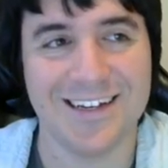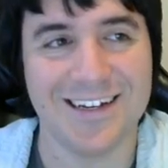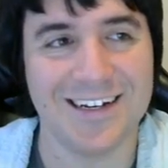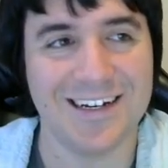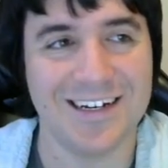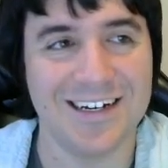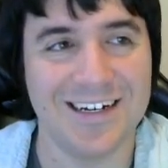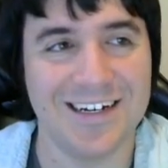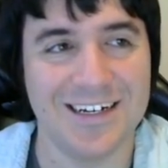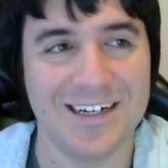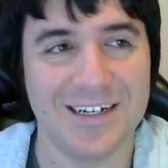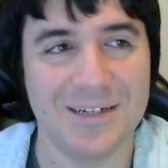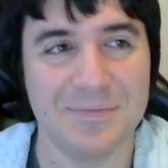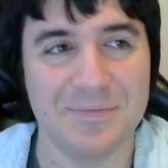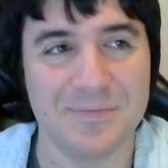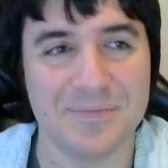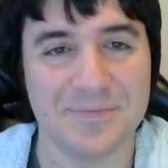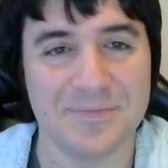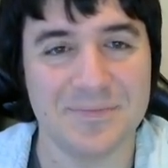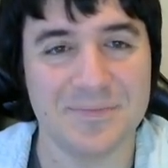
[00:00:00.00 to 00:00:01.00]

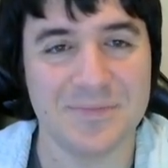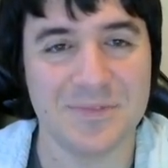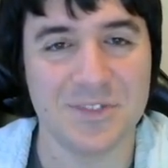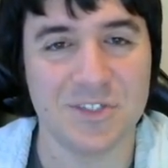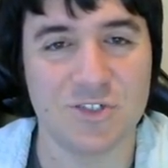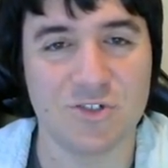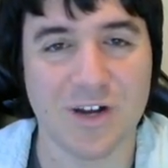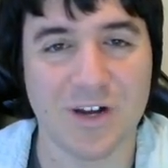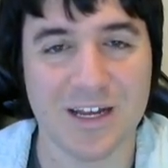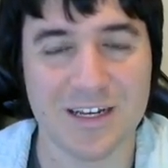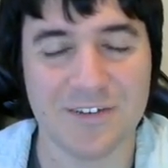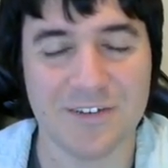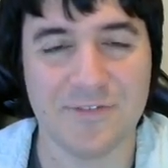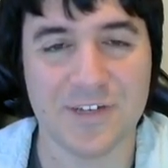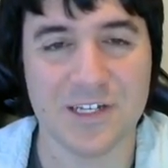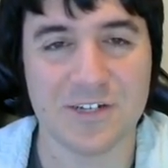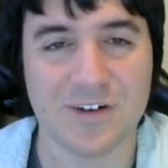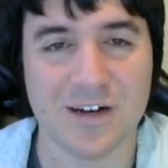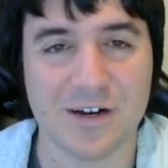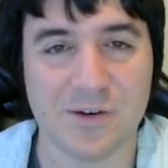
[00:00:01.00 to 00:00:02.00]
trying to
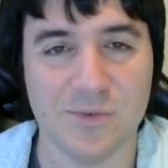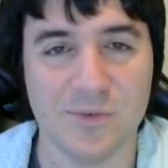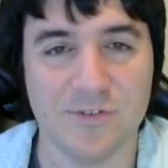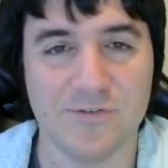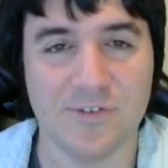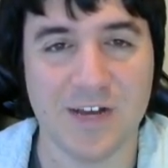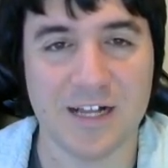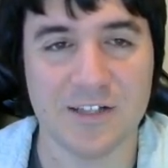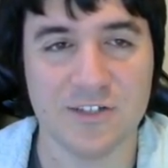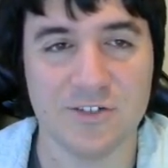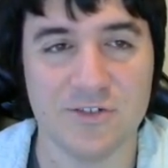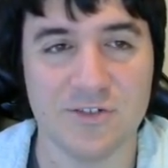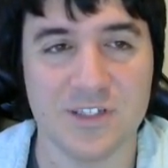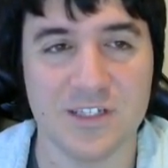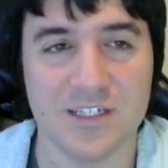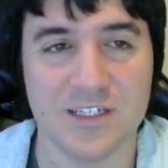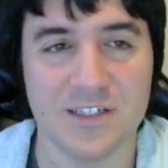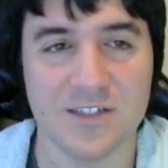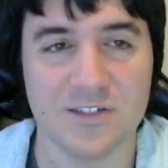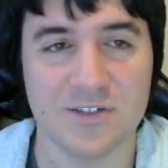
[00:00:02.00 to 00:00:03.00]
figure out what values
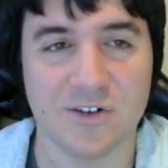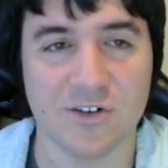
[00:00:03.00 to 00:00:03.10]
these